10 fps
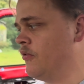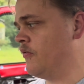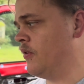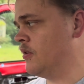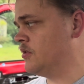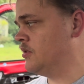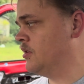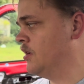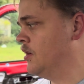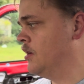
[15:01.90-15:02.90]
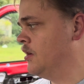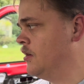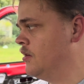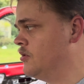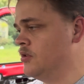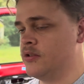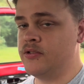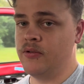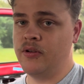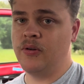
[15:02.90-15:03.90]
first, just
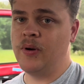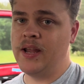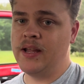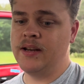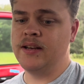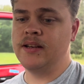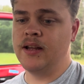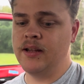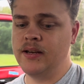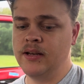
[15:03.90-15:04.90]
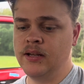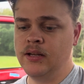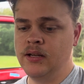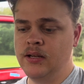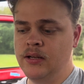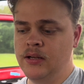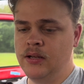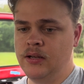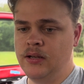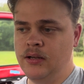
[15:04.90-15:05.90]
so they're ran and done.
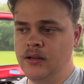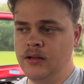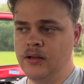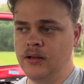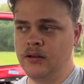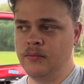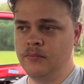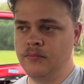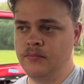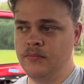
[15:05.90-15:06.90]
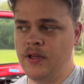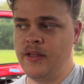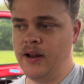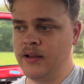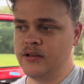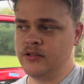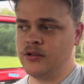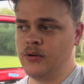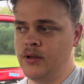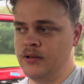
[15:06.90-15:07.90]
And then I can just
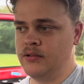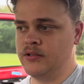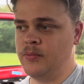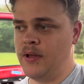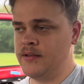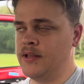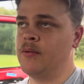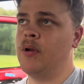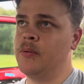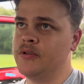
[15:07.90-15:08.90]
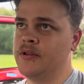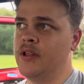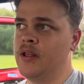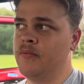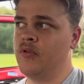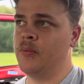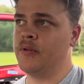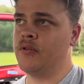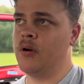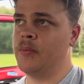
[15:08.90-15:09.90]
go ahead and splice in. Probably should have done that before I put the
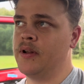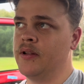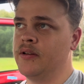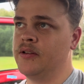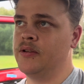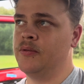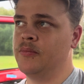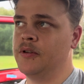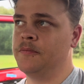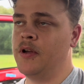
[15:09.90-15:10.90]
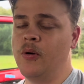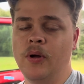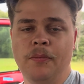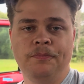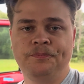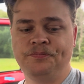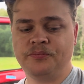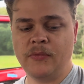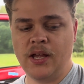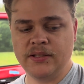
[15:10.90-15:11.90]
carpet down too, but oh well,
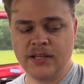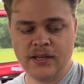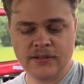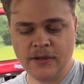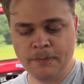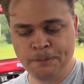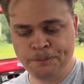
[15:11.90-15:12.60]
hindsight. So